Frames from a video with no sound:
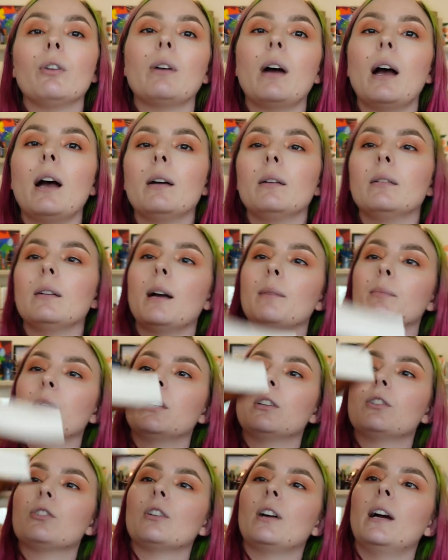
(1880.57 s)
I, I'm going
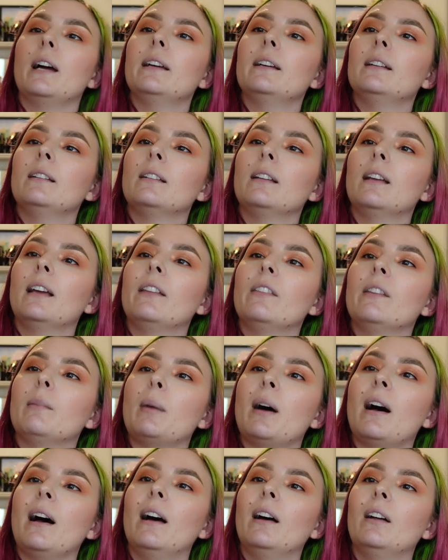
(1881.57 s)
to try it, and the
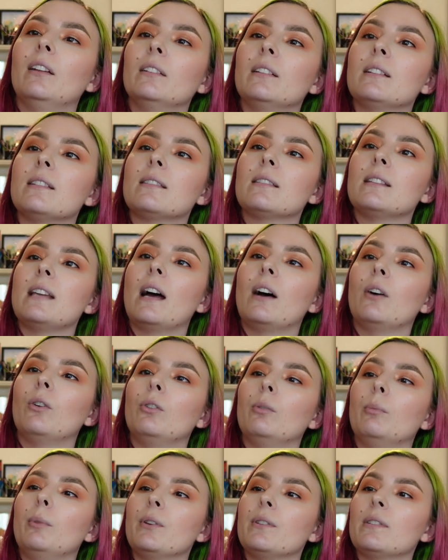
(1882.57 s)
pile is now
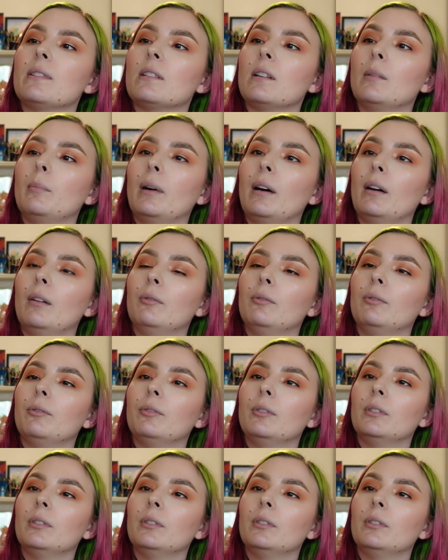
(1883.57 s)
almost above